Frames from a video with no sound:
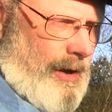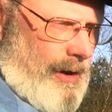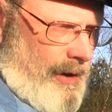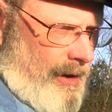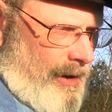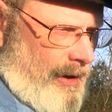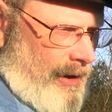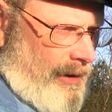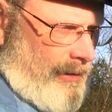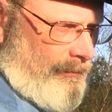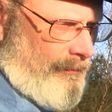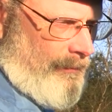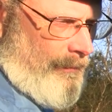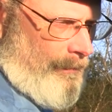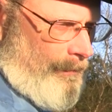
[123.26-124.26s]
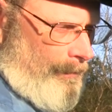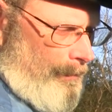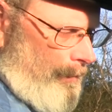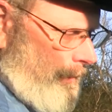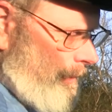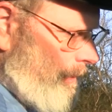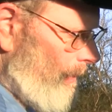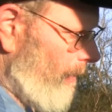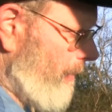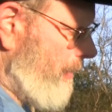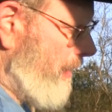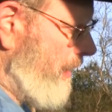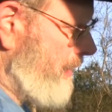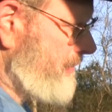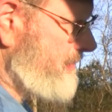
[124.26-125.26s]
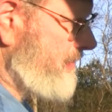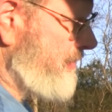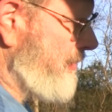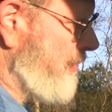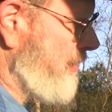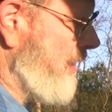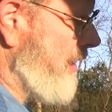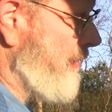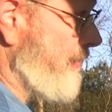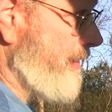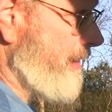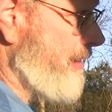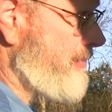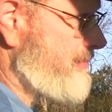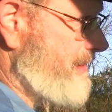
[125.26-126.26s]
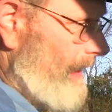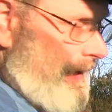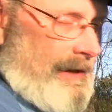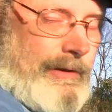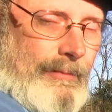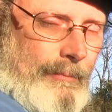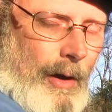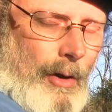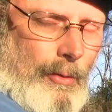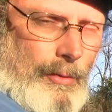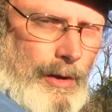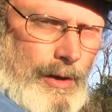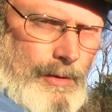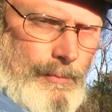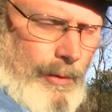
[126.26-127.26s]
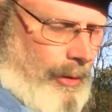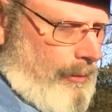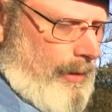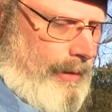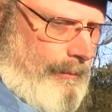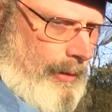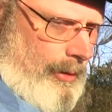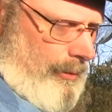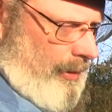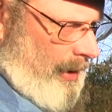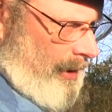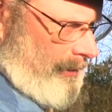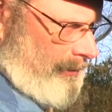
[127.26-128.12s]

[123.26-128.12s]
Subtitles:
cause the door lock, when it goes into mode, into program mode,